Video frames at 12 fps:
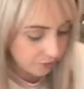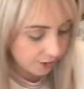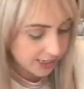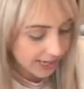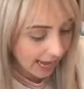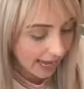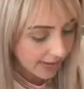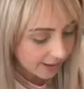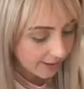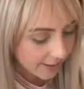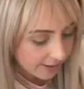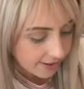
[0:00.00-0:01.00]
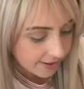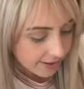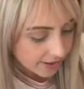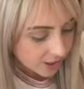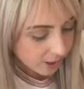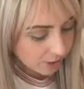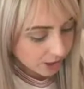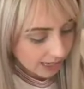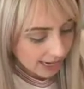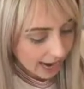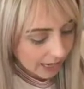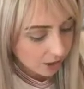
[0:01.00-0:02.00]
for today. So I'm just
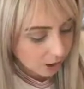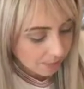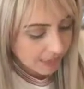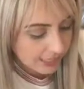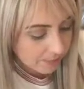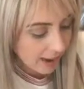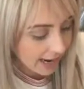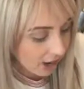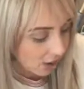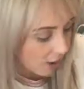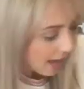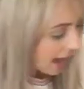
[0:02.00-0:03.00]
gonna add a little bit of tomato.